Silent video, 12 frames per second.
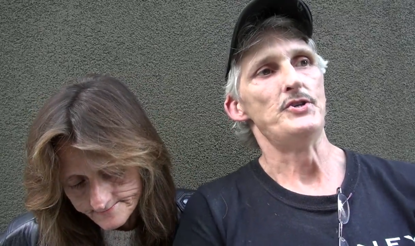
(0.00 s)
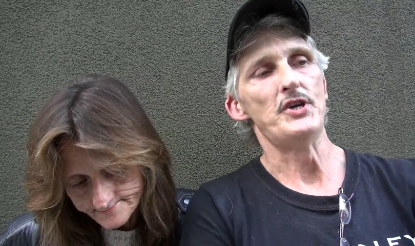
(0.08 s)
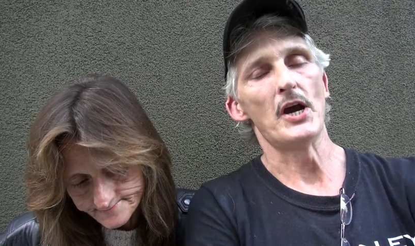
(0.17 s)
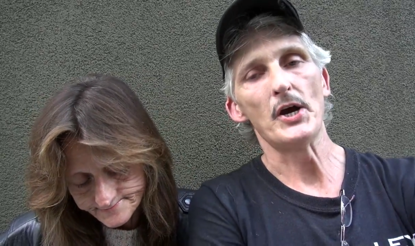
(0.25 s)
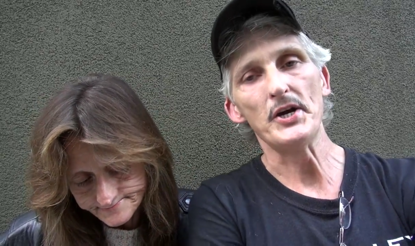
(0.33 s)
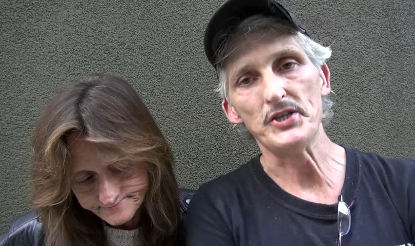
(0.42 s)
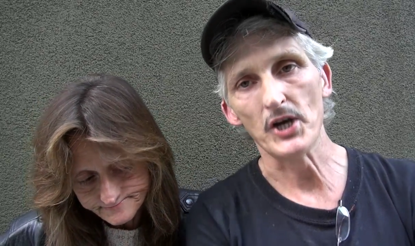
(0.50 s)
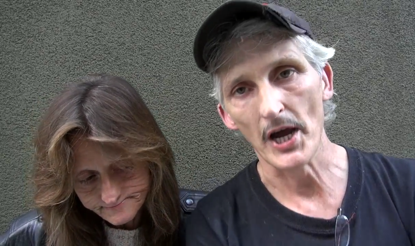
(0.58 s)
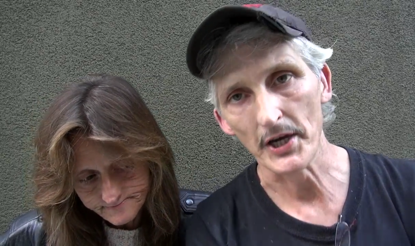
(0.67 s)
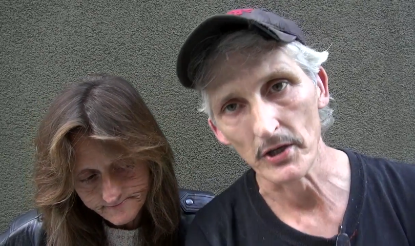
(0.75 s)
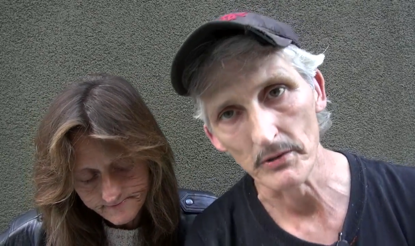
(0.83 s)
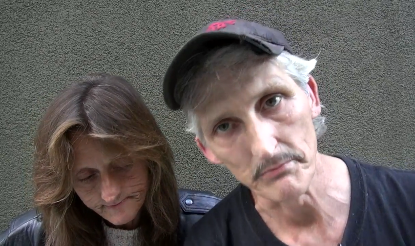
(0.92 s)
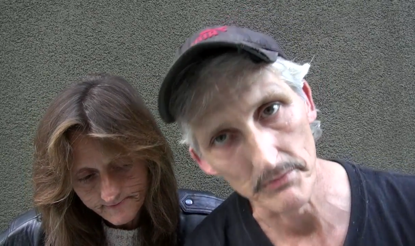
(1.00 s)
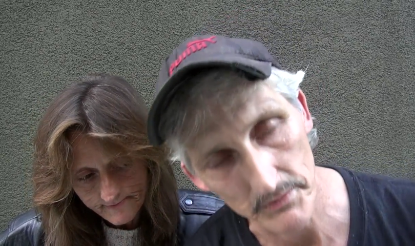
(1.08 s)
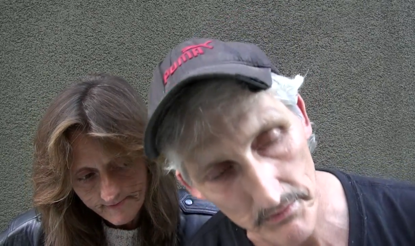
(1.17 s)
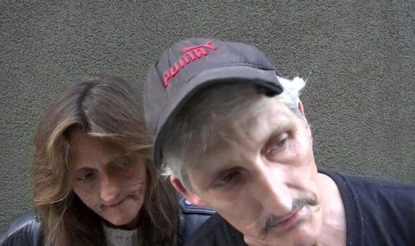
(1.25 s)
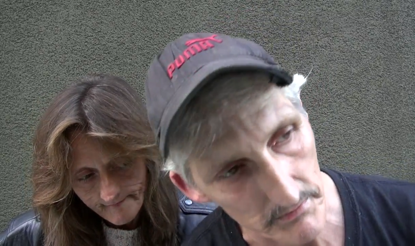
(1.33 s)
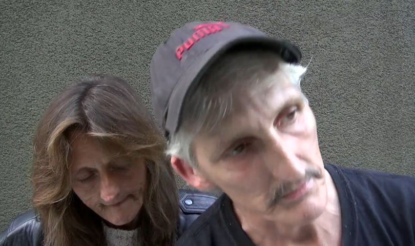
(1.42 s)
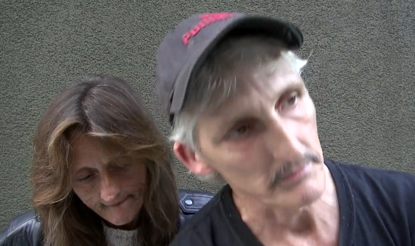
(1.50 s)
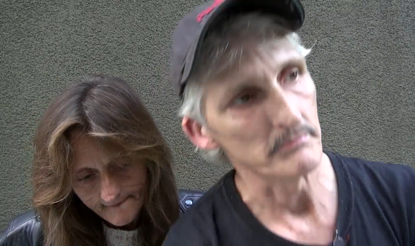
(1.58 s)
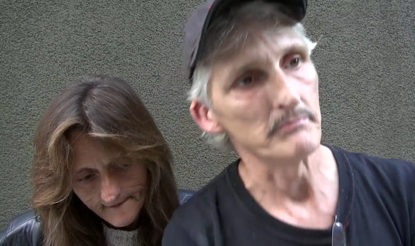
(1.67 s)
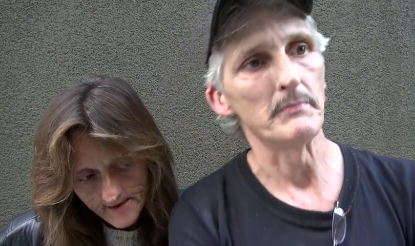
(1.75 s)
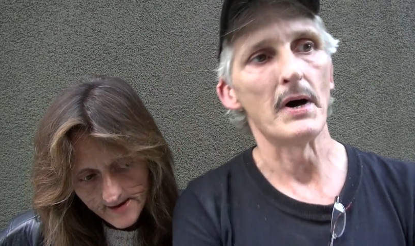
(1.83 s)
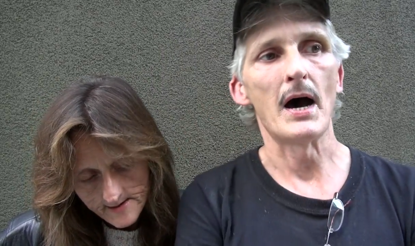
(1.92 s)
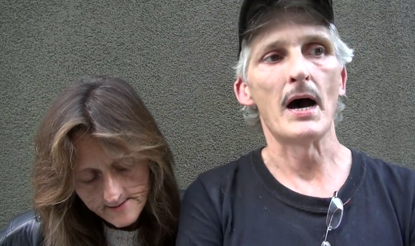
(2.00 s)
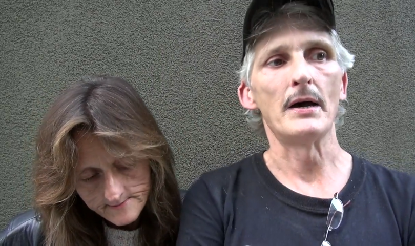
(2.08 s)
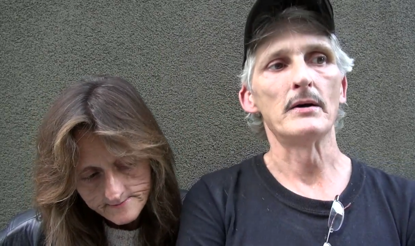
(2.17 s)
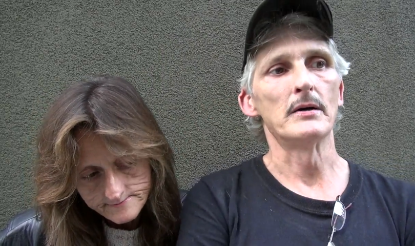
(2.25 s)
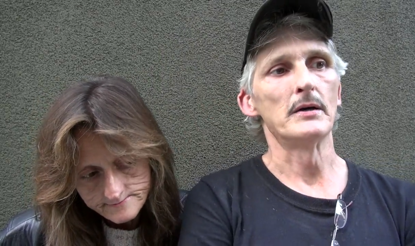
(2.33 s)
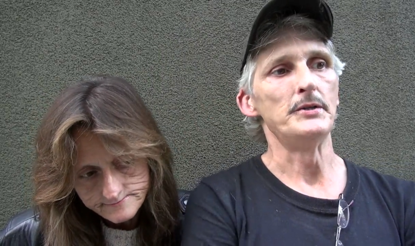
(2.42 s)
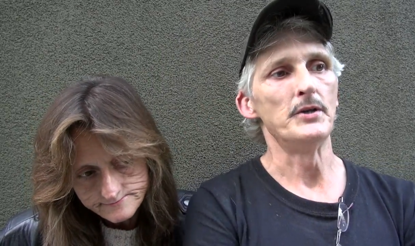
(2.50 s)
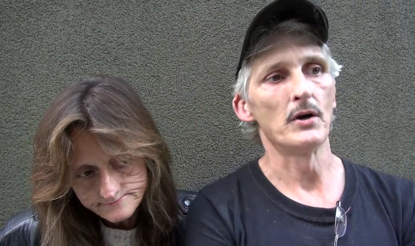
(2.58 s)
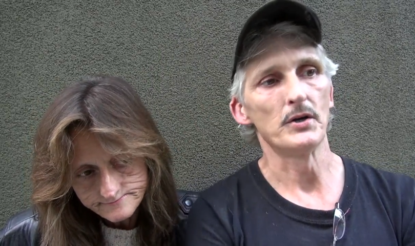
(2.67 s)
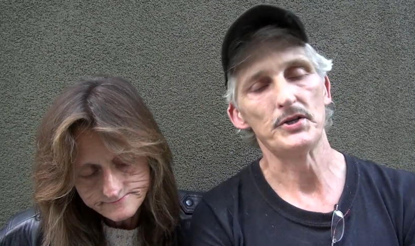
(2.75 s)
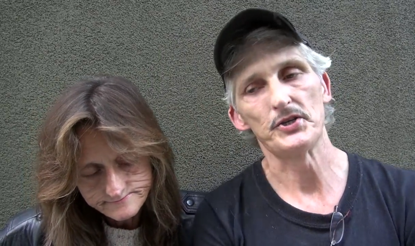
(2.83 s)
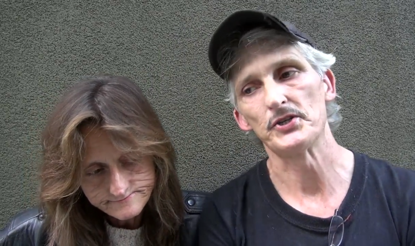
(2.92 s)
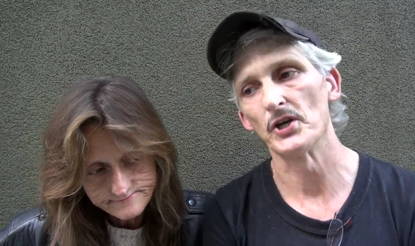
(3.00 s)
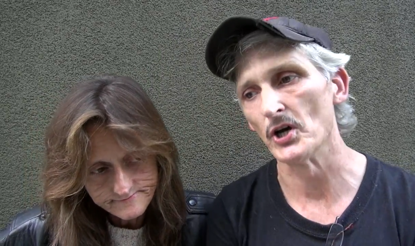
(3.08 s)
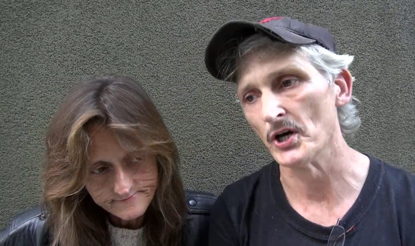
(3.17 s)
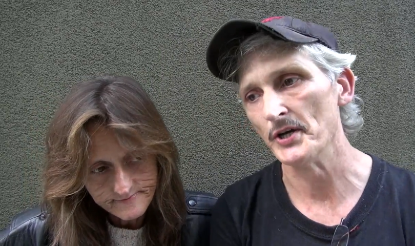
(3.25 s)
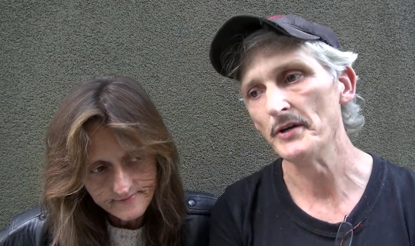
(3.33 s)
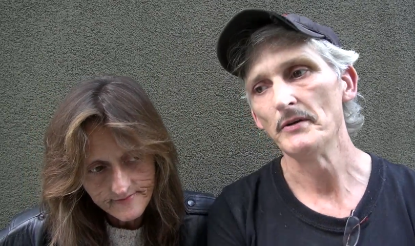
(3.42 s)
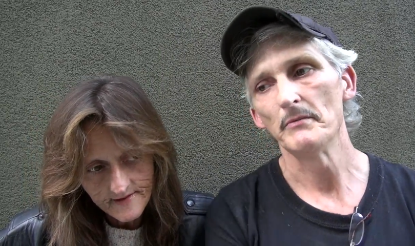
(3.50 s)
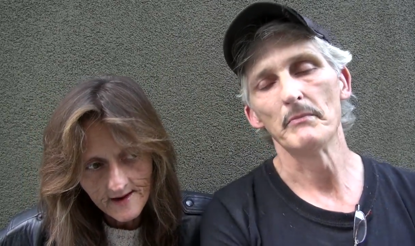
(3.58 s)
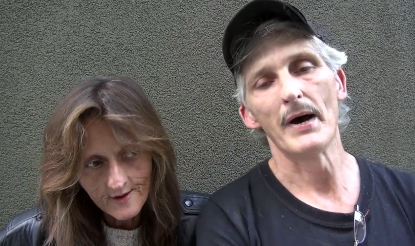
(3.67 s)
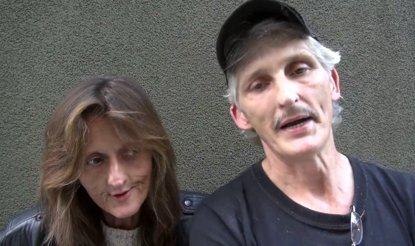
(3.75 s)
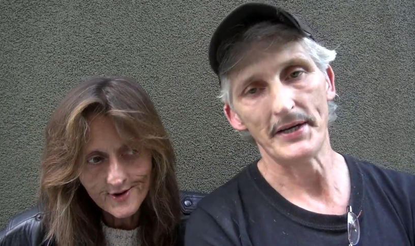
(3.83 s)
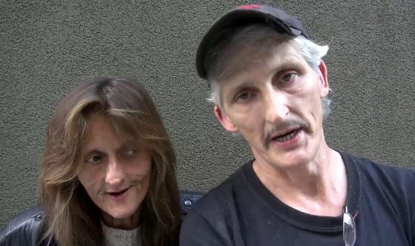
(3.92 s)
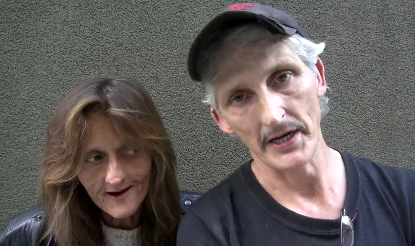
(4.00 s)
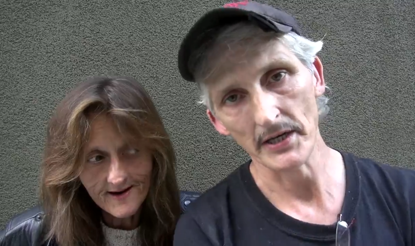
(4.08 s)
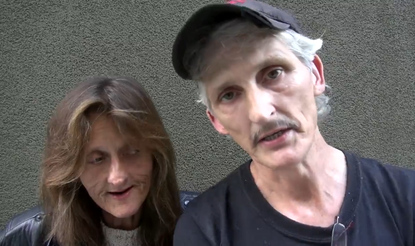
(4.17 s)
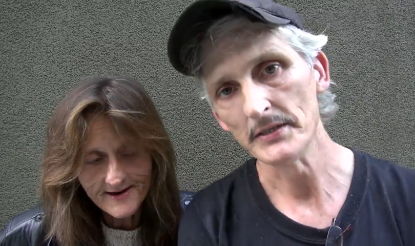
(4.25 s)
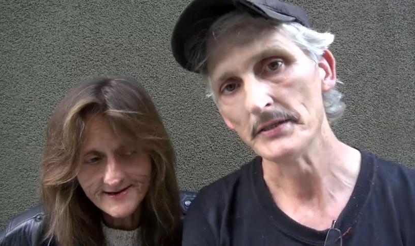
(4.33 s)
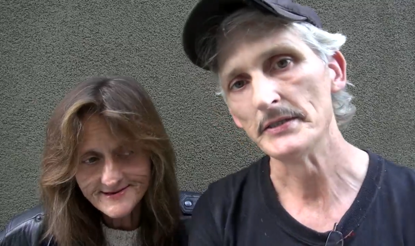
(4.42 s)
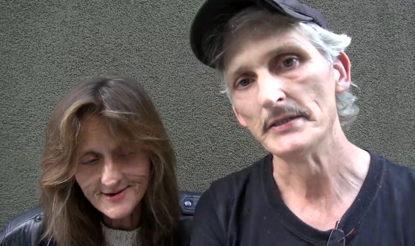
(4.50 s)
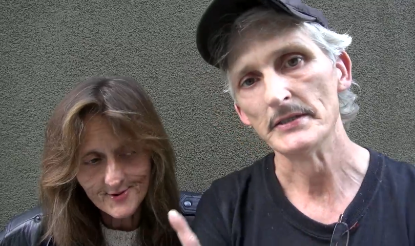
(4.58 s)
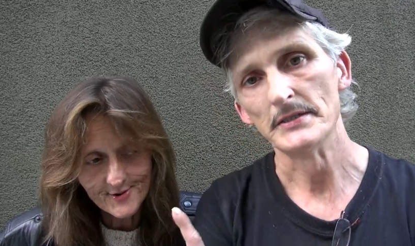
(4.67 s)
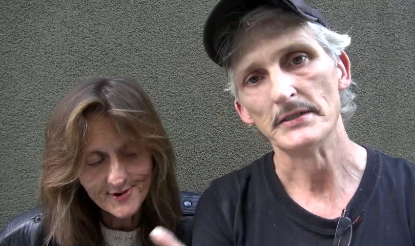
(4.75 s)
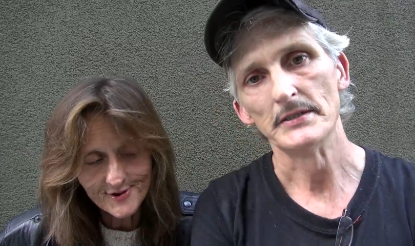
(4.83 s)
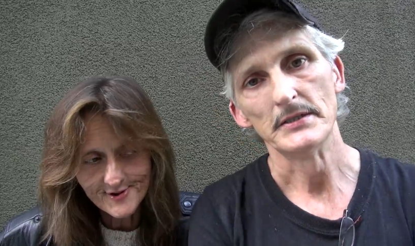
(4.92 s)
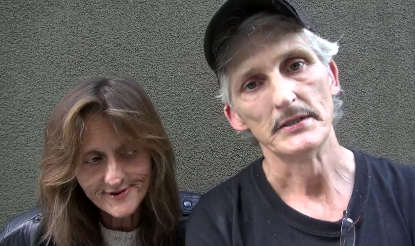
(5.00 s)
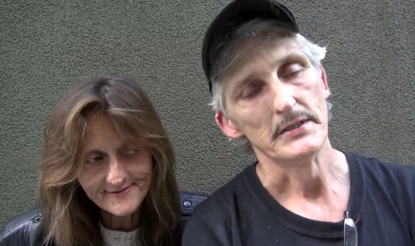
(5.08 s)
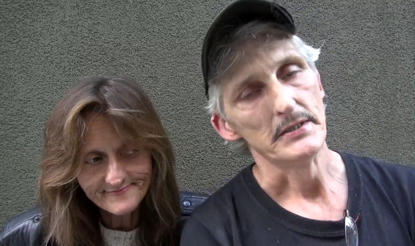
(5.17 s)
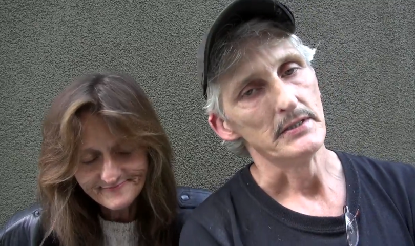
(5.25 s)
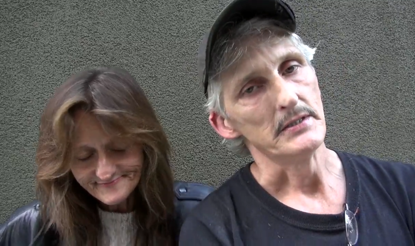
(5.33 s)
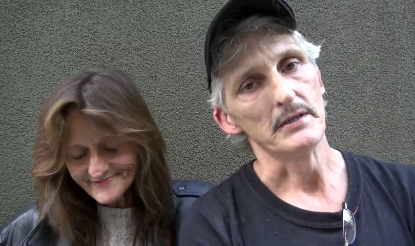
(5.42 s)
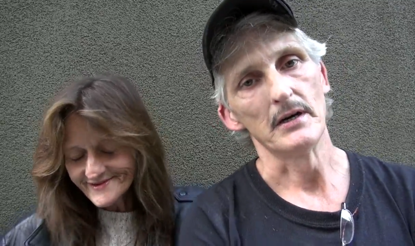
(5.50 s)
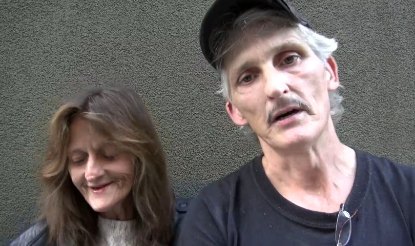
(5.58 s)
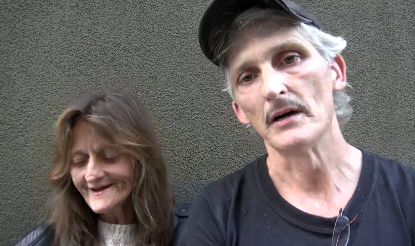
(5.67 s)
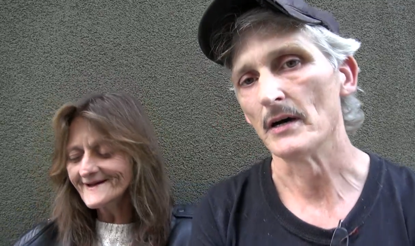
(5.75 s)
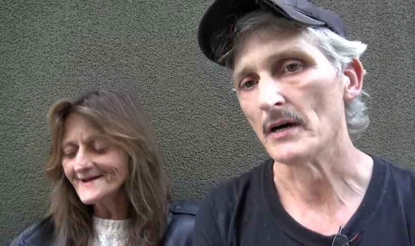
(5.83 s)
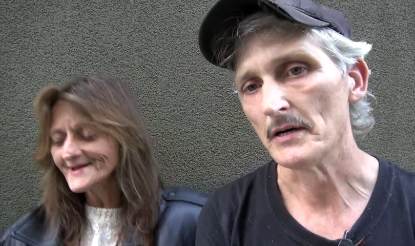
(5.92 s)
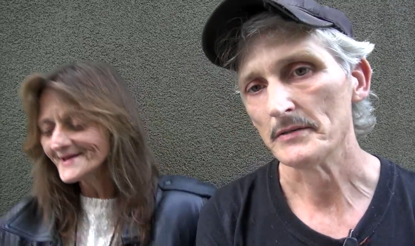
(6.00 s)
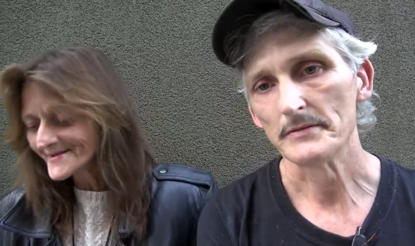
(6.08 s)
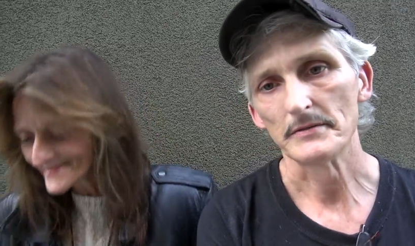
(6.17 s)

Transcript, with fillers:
Speaker 1: Jerry Jacob, my uh, youngest son, my oh, God, he's
Speaker 2: so good looking.
Speaker 1: Uh,